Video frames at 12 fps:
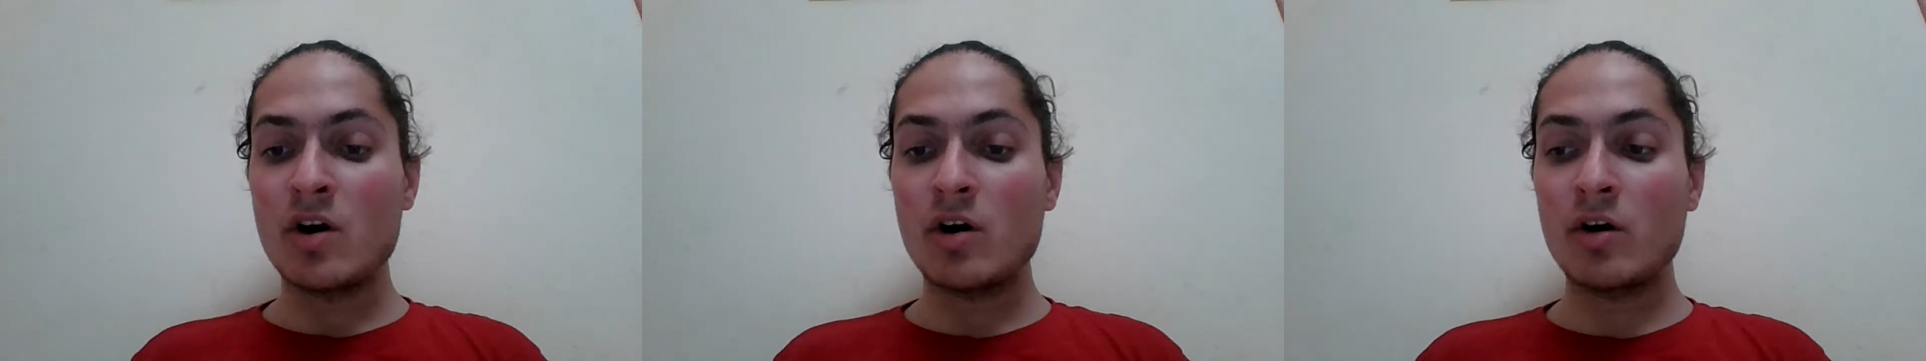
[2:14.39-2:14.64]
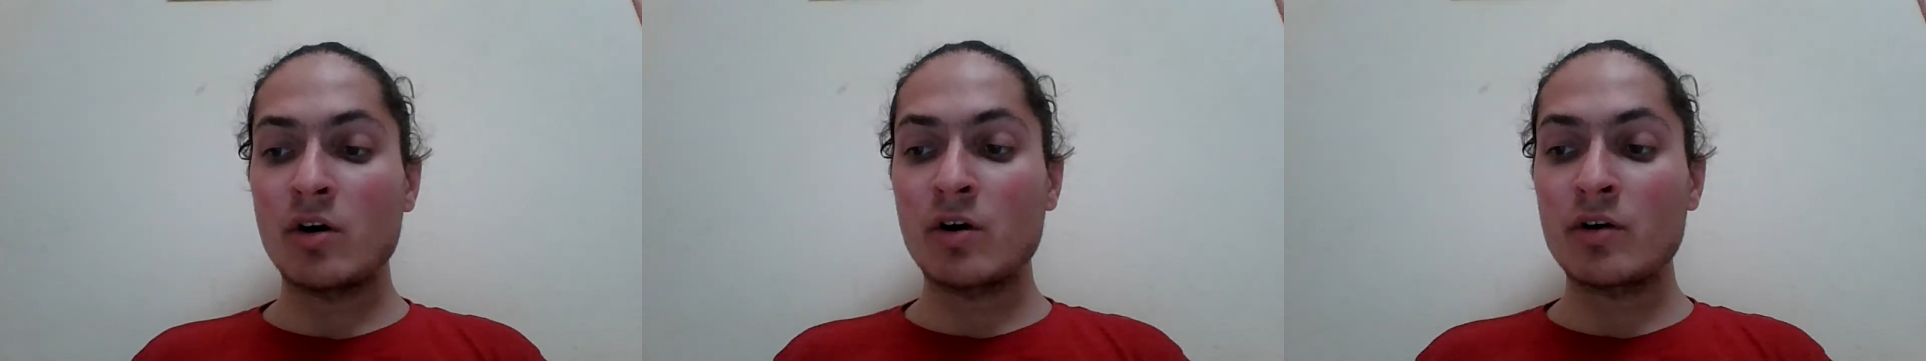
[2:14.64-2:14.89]

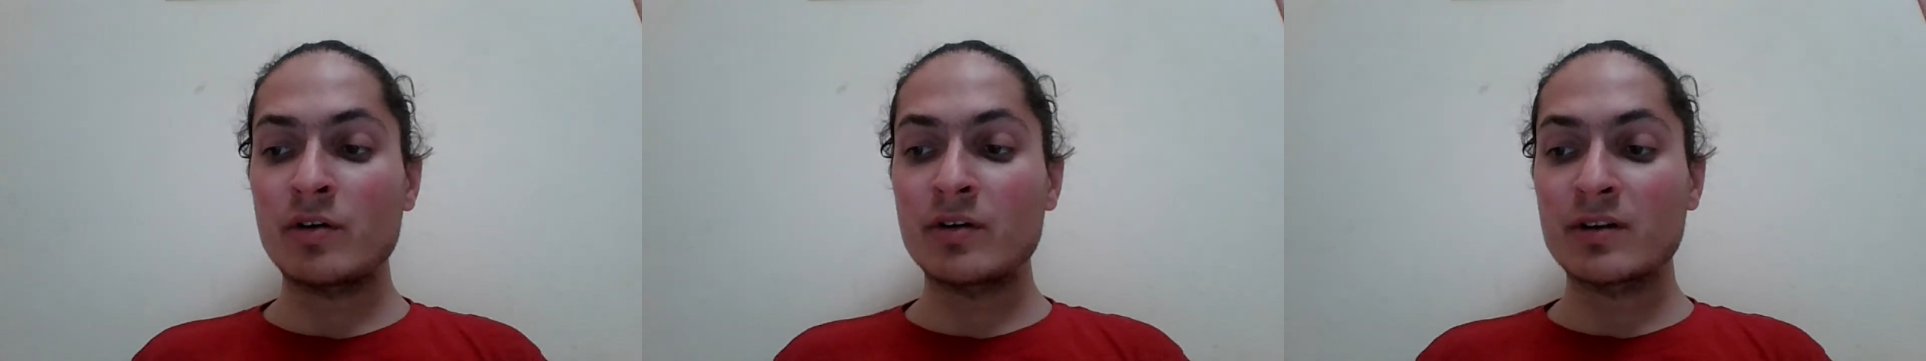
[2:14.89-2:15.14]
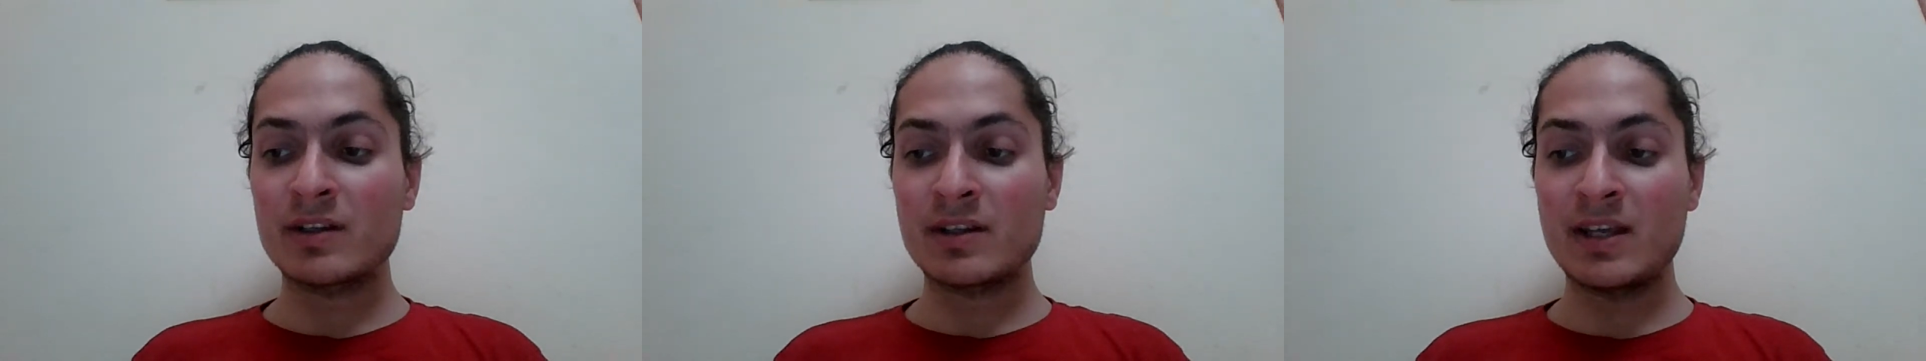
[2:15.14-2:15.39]

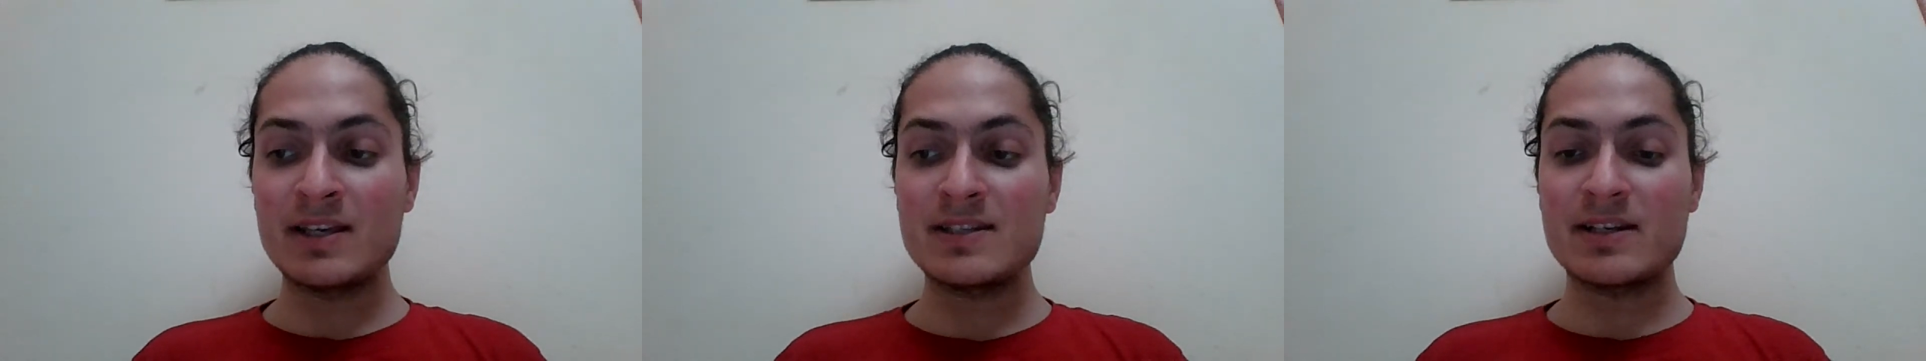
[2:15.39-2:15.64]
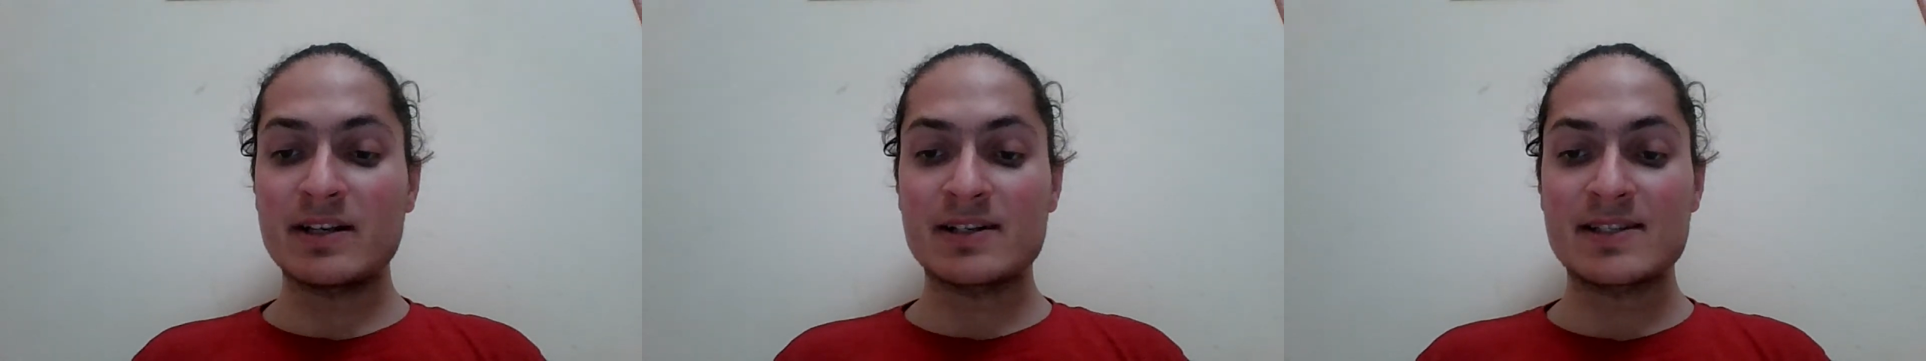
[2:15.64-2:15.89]
or
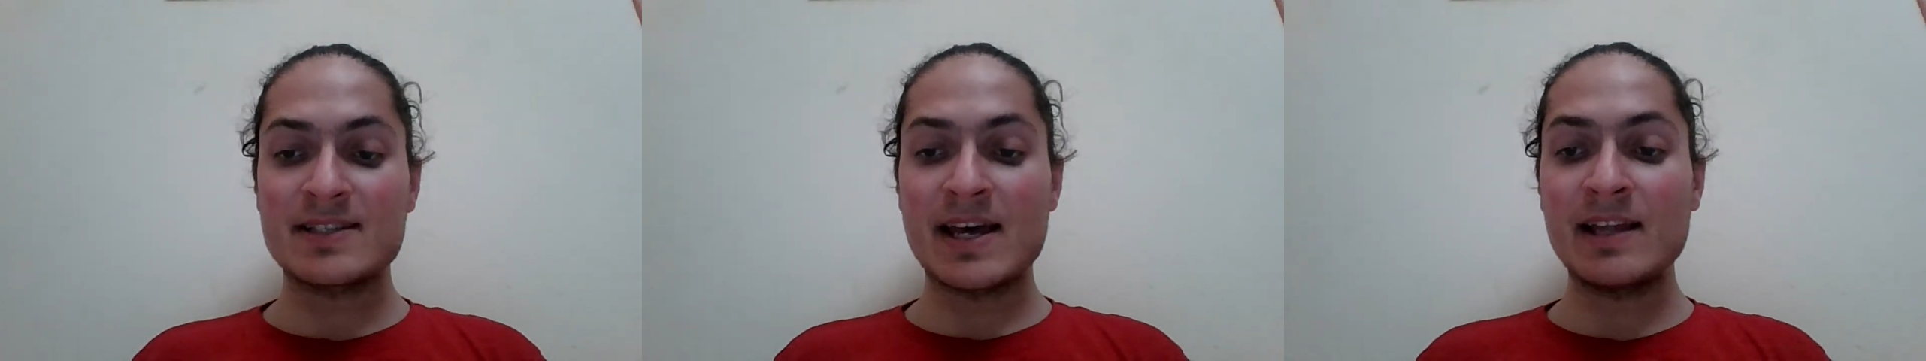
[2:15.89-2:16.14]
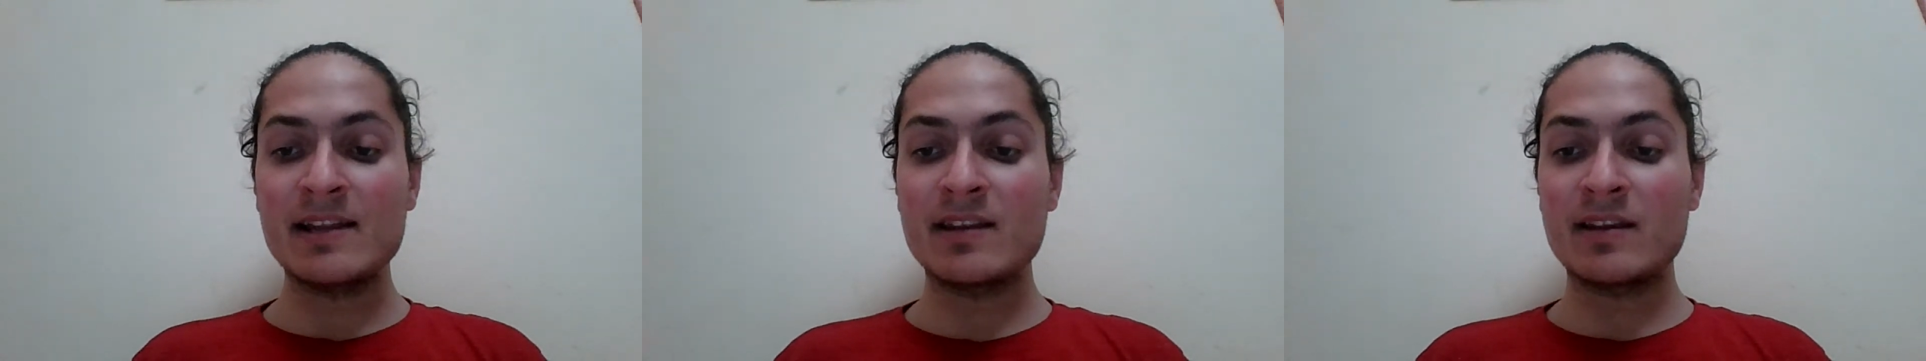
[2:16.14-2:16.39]
easier
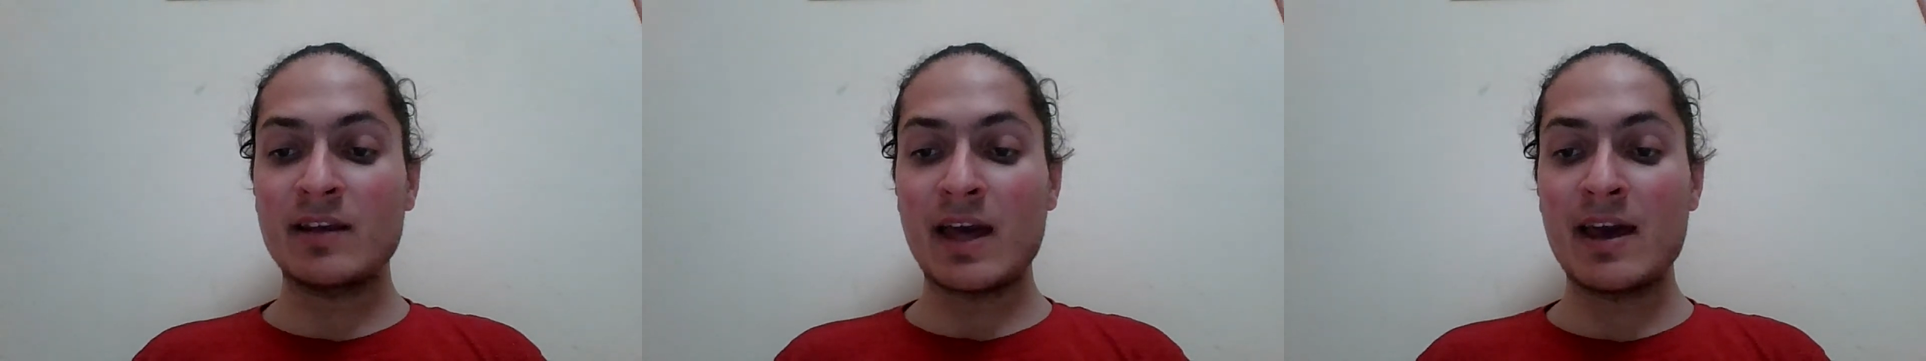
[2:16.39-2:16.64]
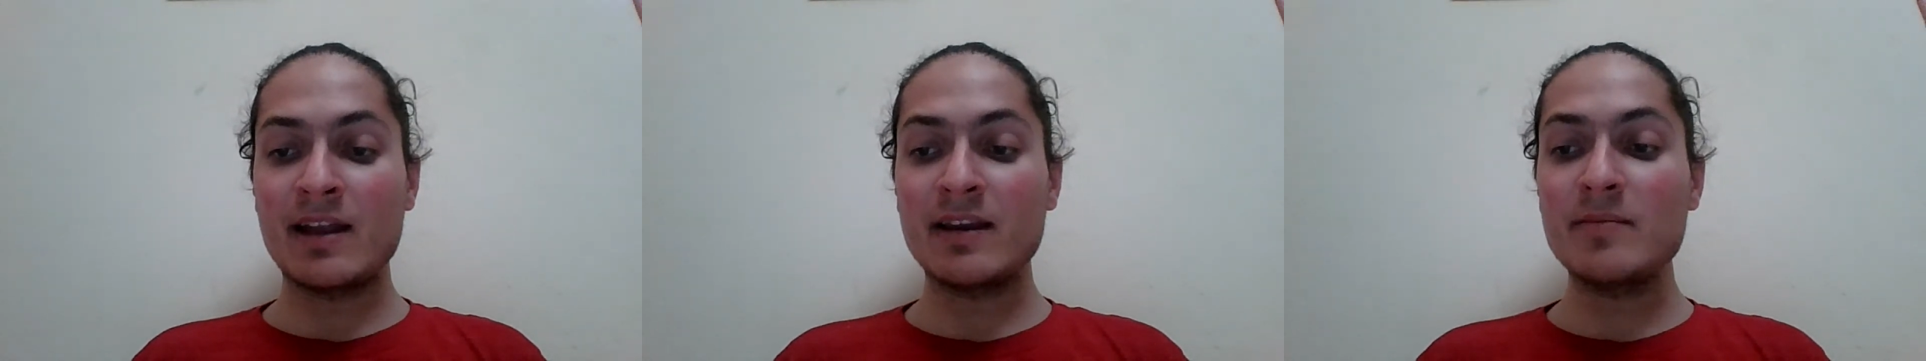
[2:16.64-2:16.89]
said
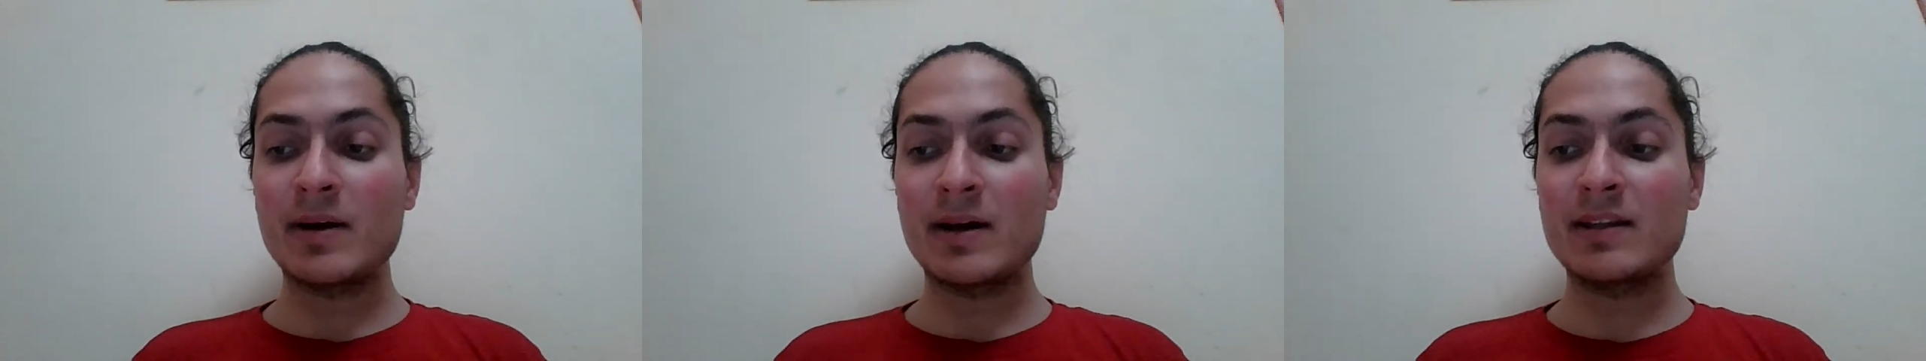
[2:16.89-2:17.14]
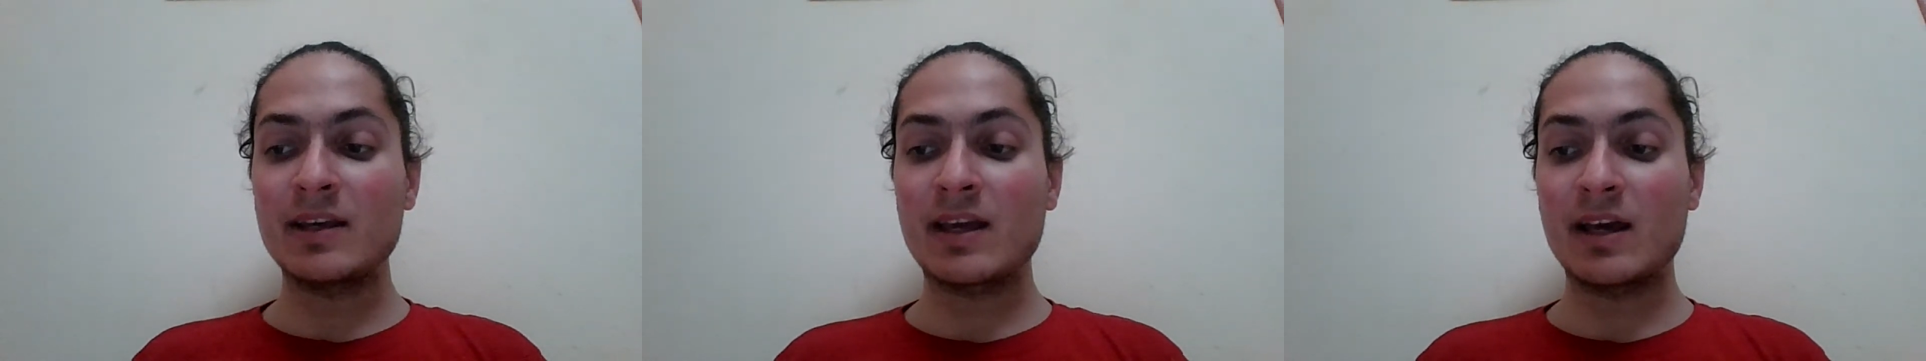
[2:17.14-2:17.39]

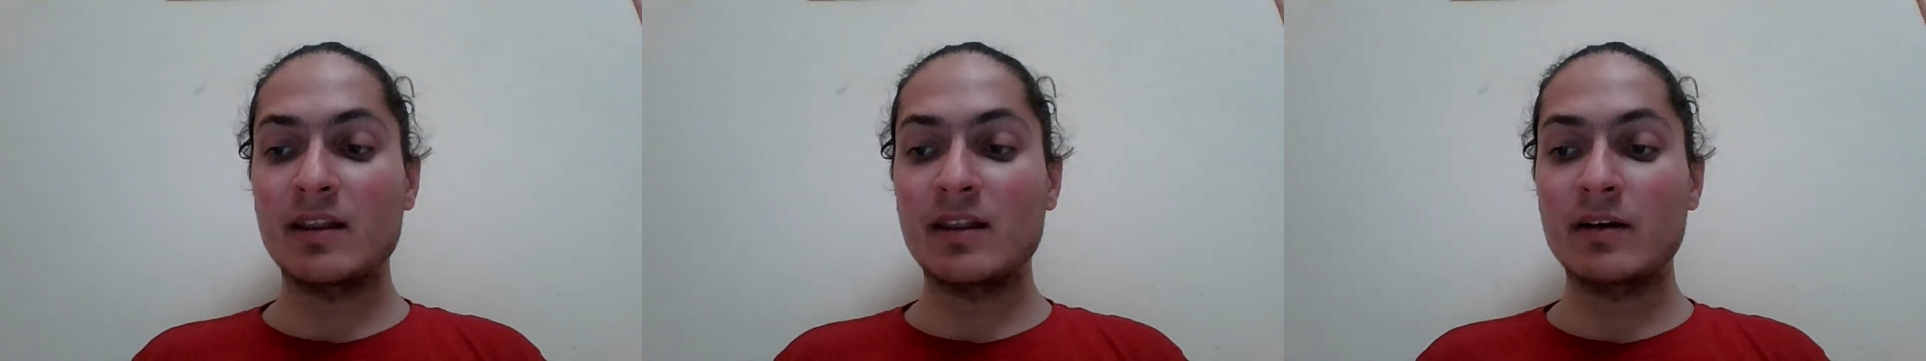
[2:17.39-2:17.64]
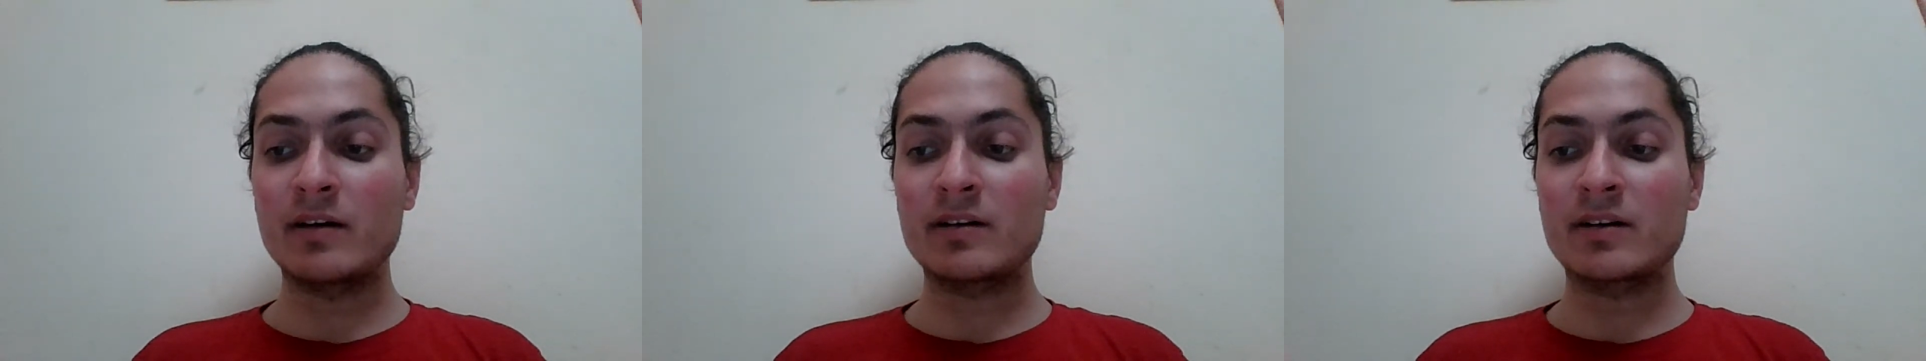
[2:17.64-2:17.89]
anybody can
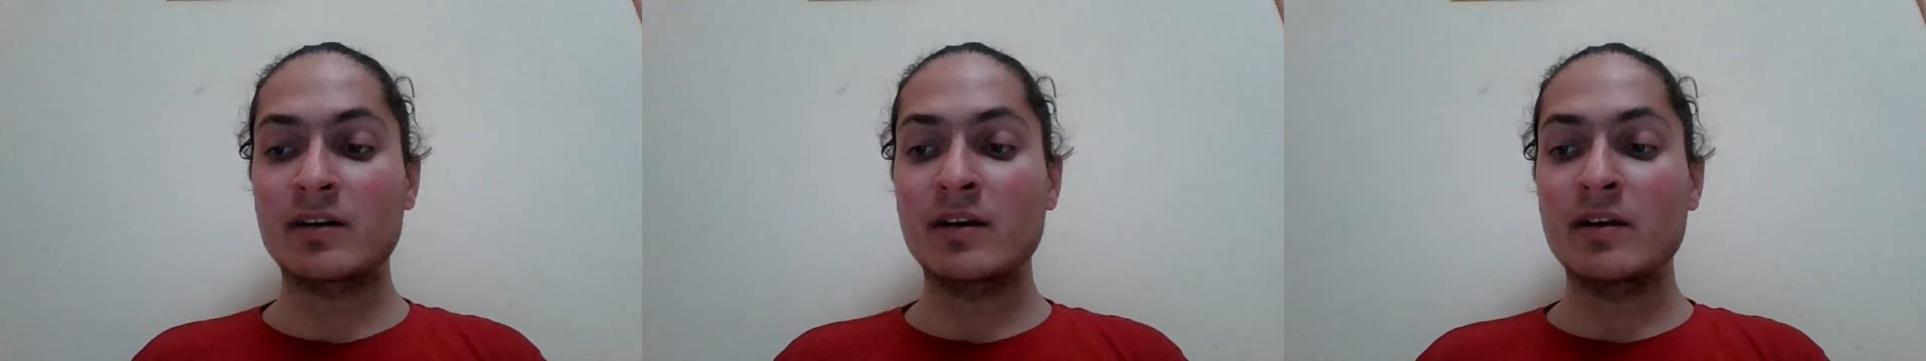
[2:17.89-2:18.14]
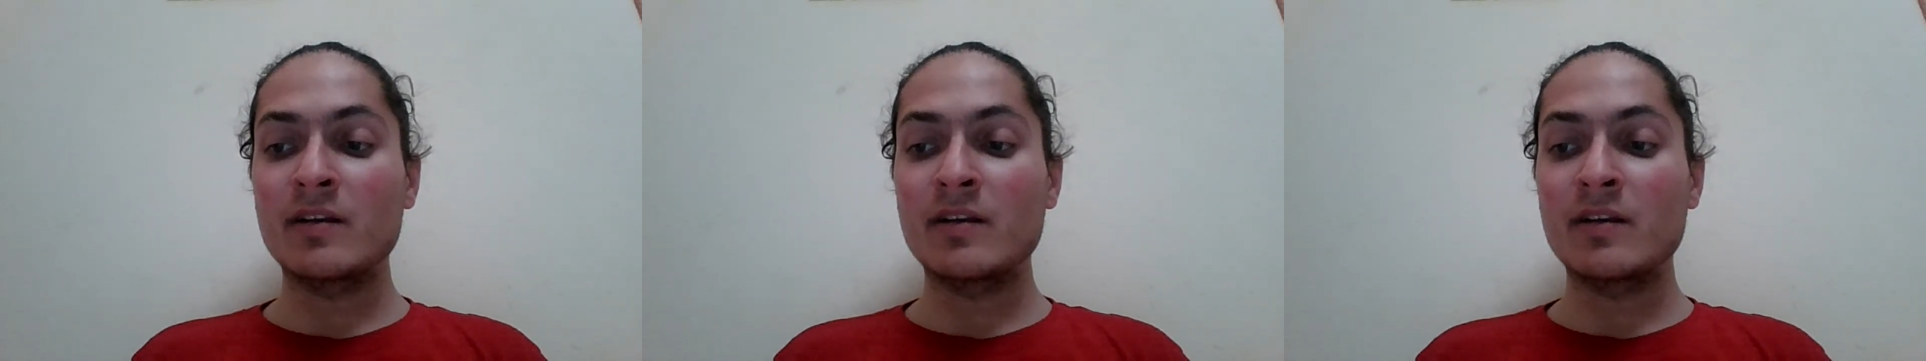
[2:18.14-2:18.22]
learn